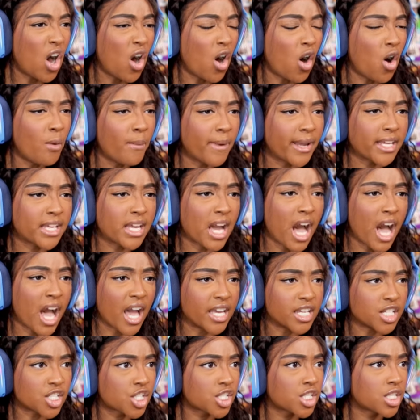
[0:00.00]
Oh my
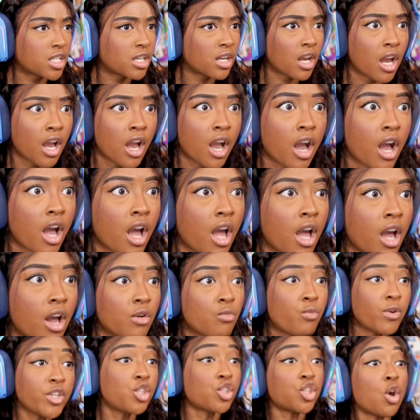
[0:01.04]
gosh.
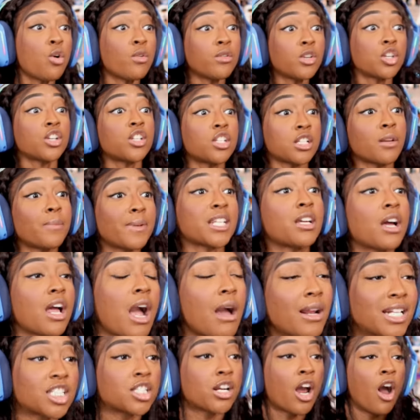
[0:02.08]
What are you doing? Oh my gosh!